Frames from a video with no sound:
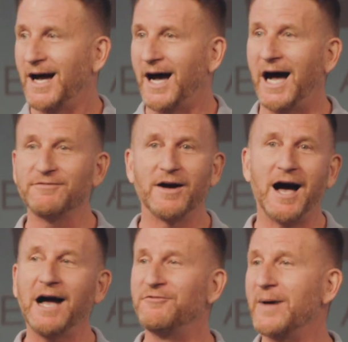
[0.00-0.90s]
I've,
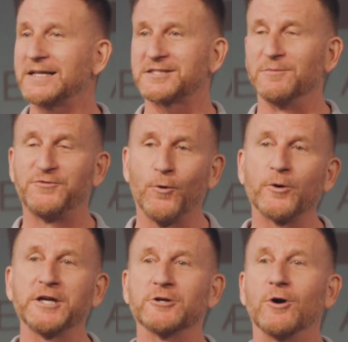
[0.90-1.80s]
I've met some
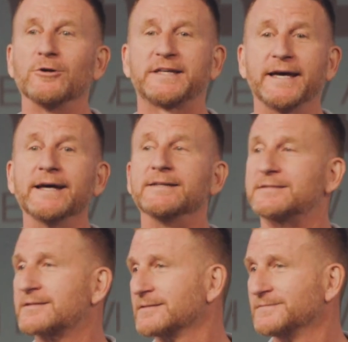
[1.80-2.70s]
40 year old
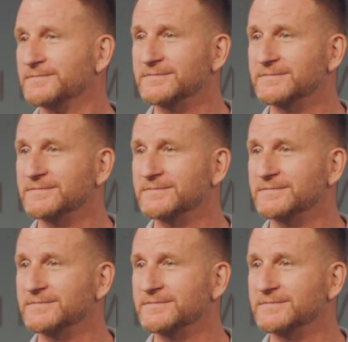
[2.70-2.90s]
kids